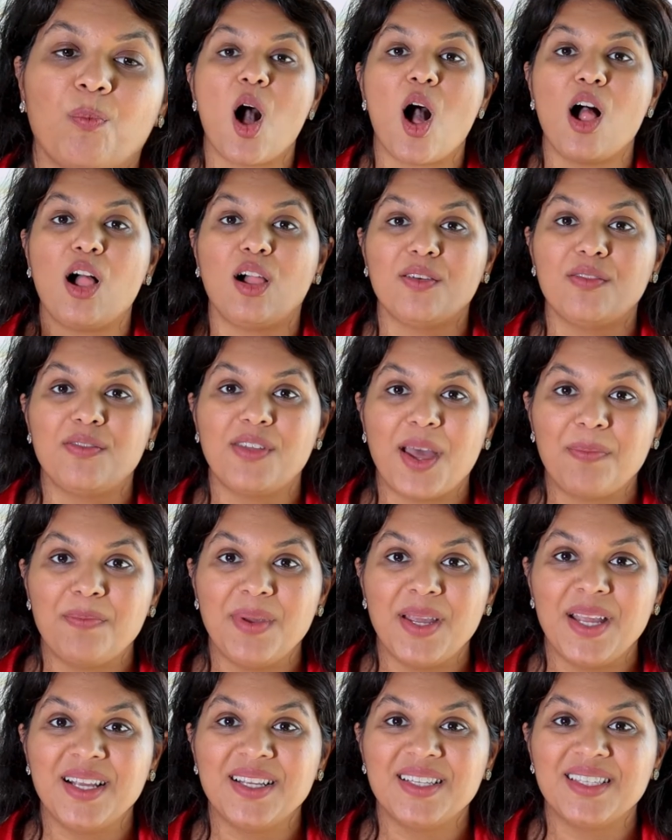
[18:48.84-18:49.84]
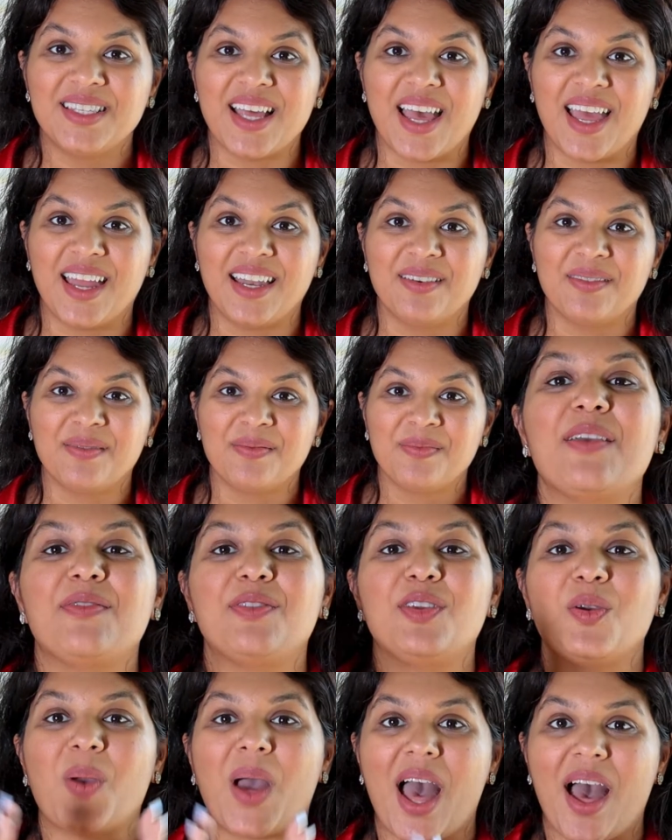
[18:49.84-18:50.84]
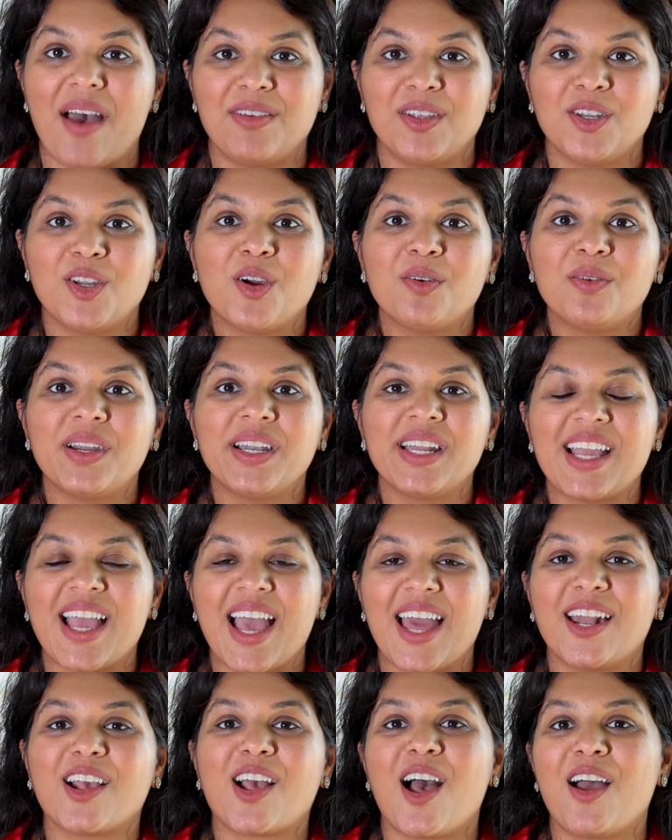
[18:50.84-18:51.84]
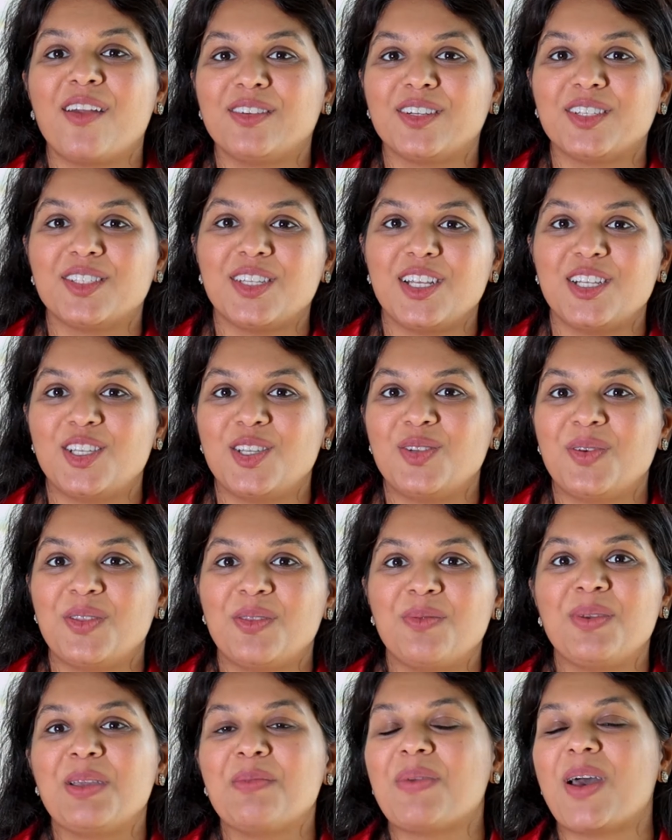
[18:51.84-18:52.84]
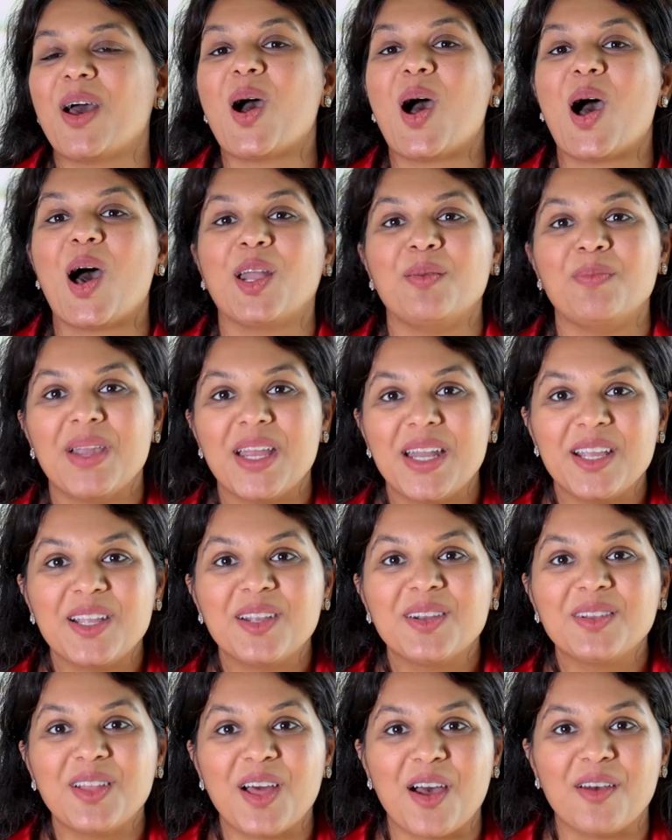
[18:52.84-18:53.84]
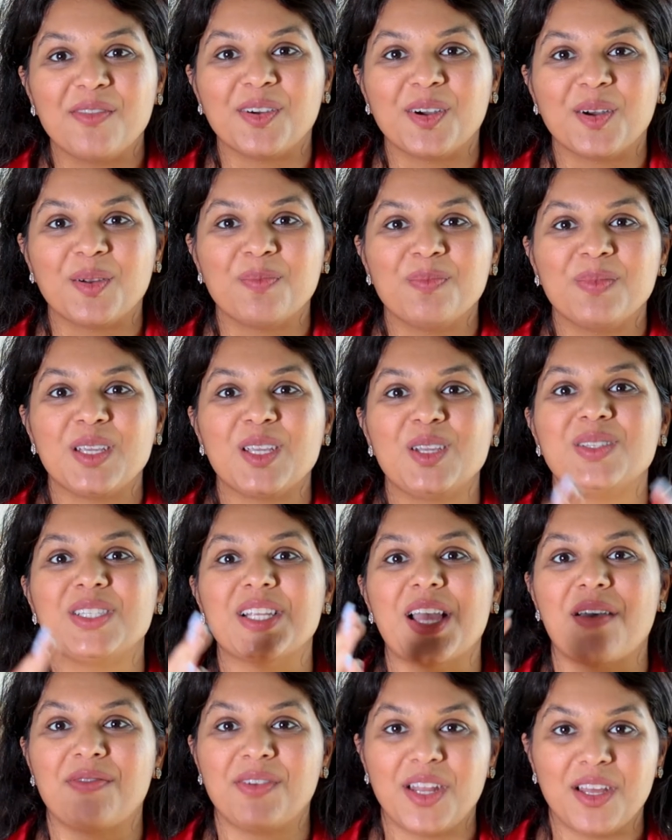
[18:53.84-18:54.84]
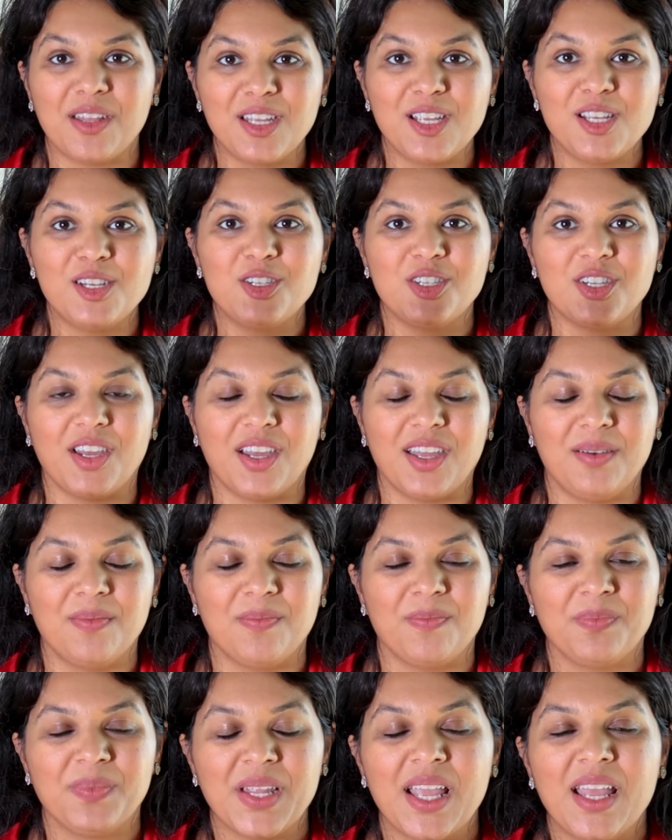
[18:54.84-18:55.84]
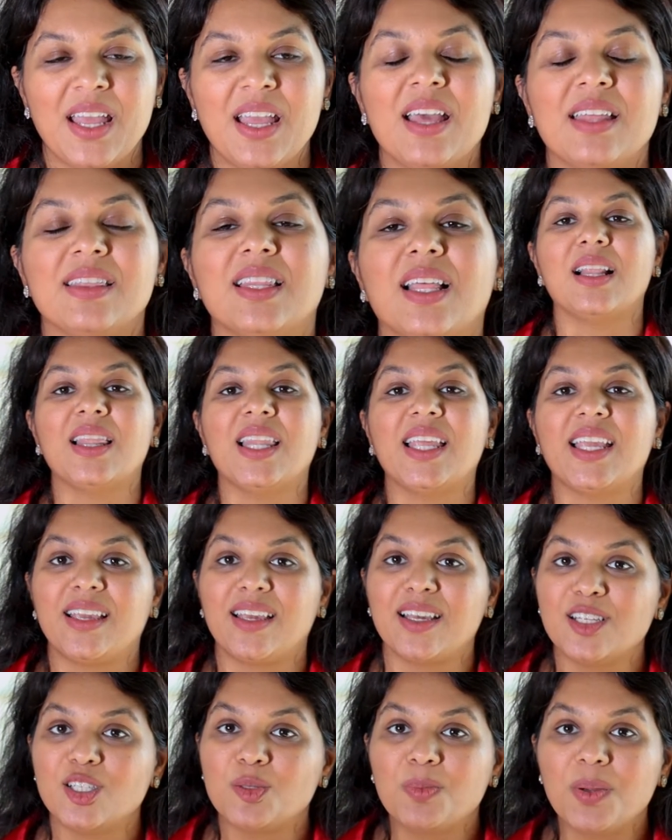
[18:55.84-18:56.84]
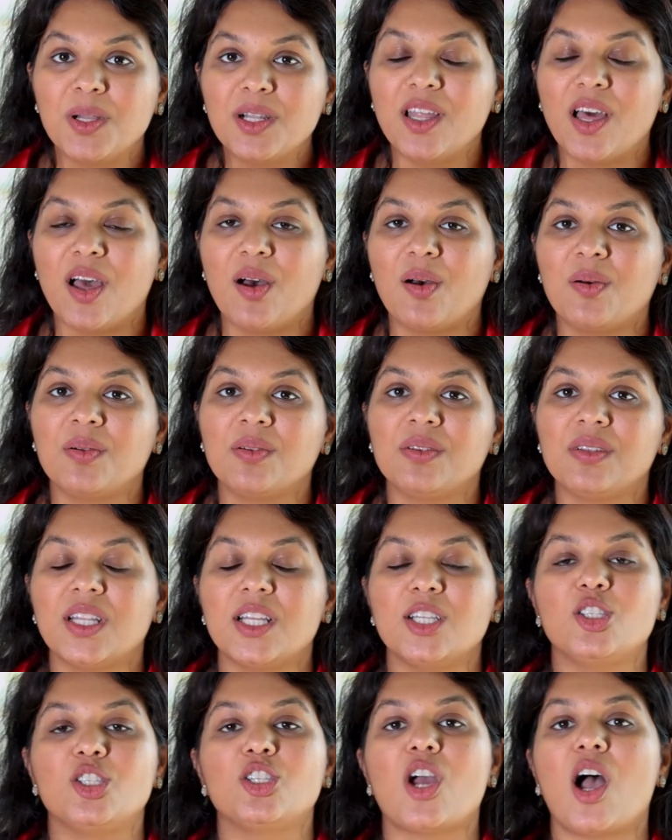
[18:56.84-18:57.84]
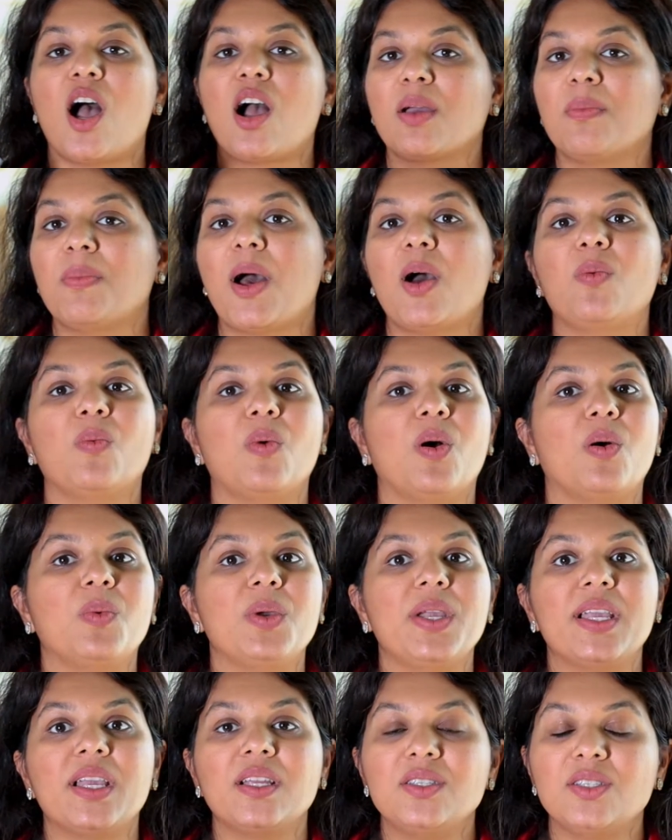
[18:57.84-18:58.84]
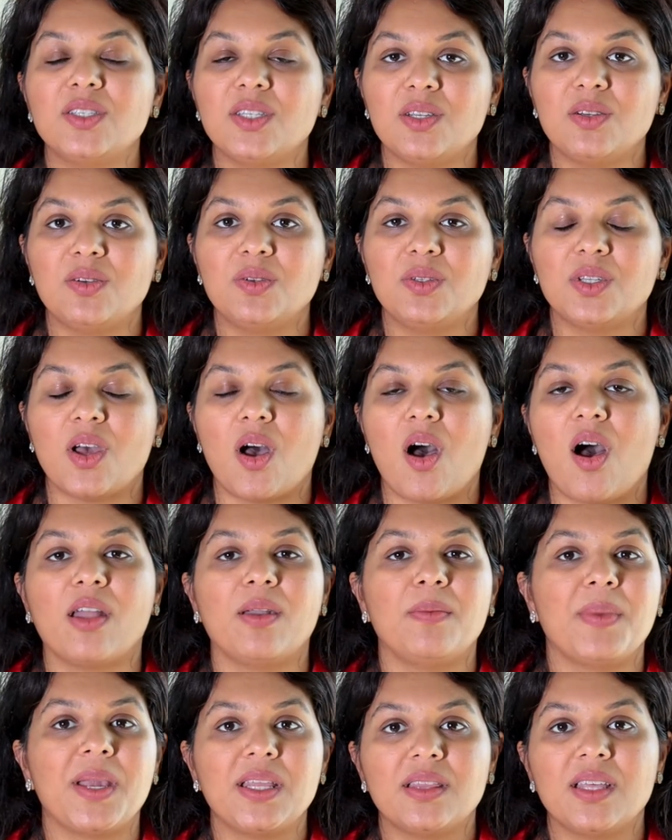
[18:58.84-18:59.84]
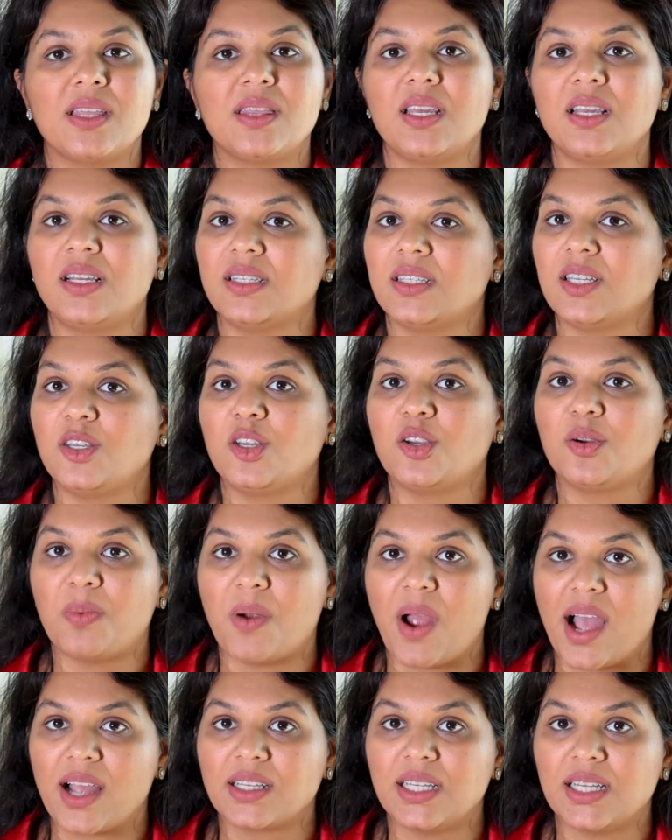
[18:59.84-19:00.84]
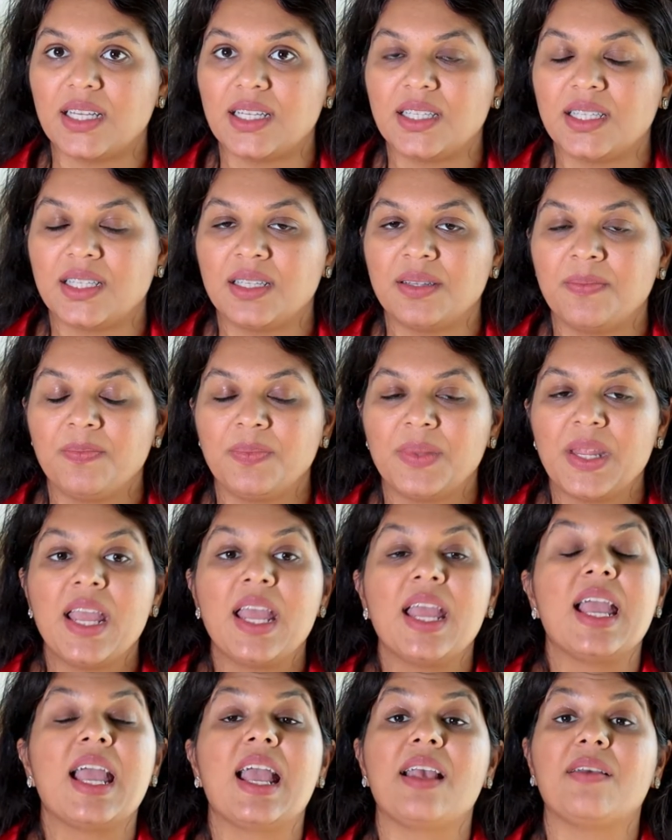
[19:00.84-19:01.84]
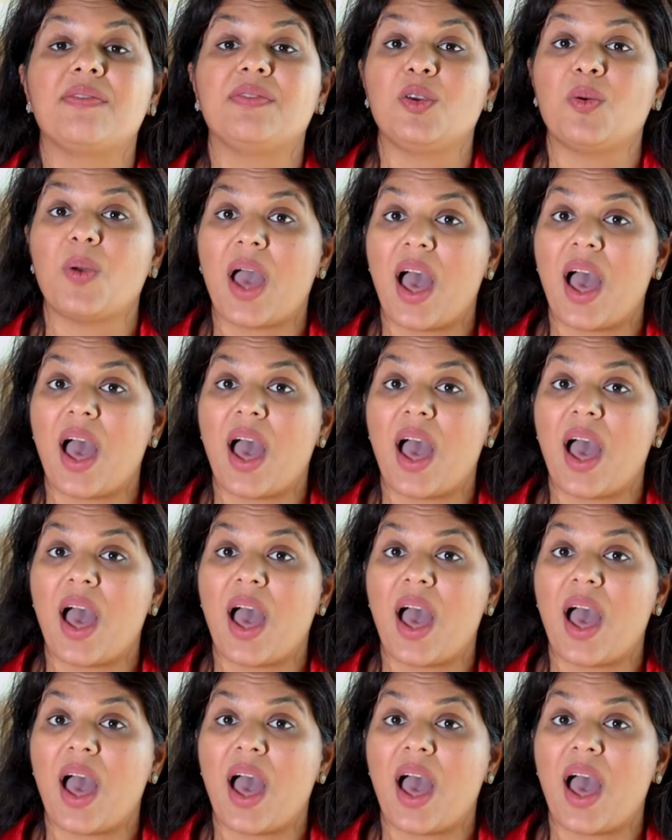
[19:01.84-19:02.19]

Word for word: all of that being said, if you haven't already had a conversation with me about automating your law firm, you definitely should. The link is below. Let's talk about what we can do to automate the things in your practice. If you